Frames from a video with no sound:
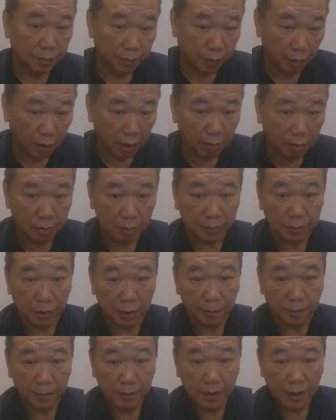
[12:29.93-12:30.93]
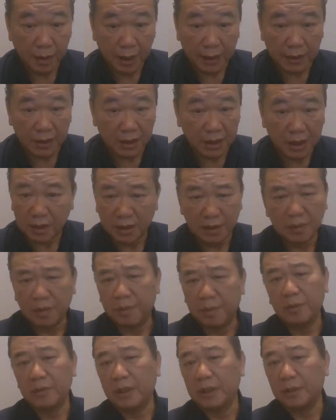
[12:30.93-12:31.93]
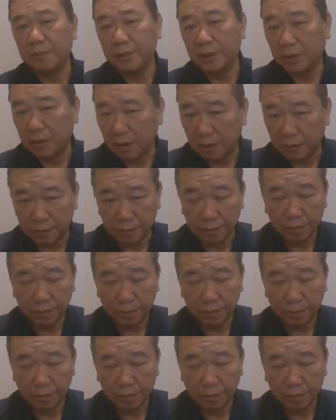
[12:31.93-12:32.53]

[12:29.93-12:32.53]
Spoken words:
problem, and genetic problem cannot be solved.